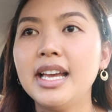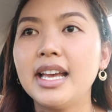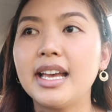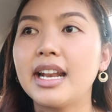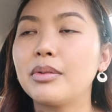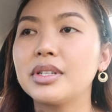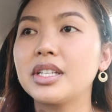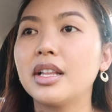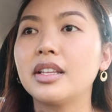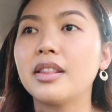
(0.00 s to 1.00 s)
and I was
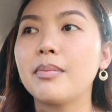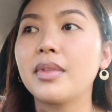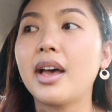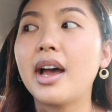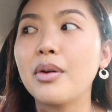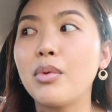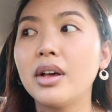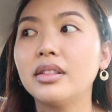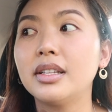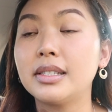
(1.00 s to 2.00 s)
telling them that I
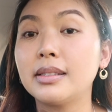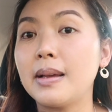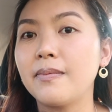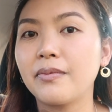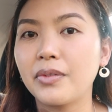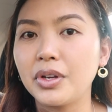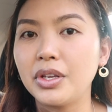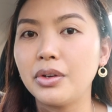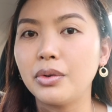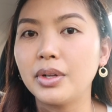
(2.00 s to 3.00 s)
want the same for
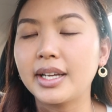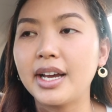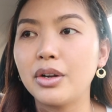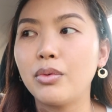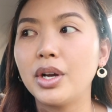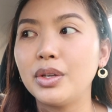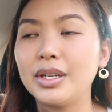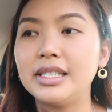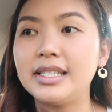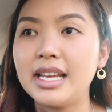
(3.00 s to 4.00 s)
you. Like, I don't want you
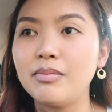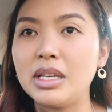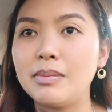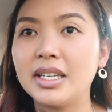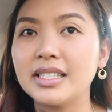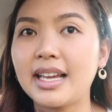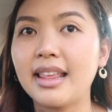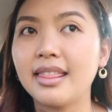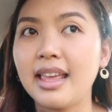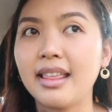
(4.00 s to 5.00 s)
to date me because I
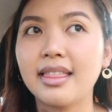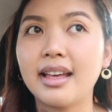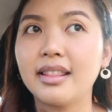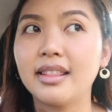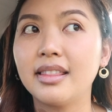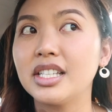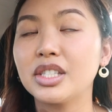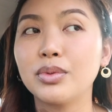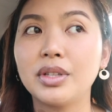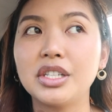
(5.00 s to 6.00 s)
think that
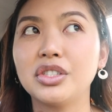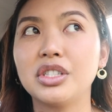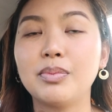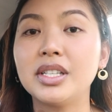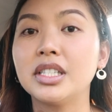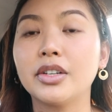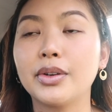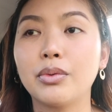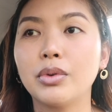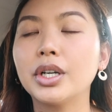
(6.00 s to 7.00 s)
this relationship isn't going
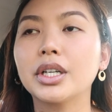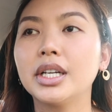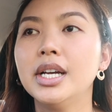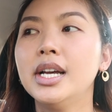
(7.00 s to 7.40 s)
to work.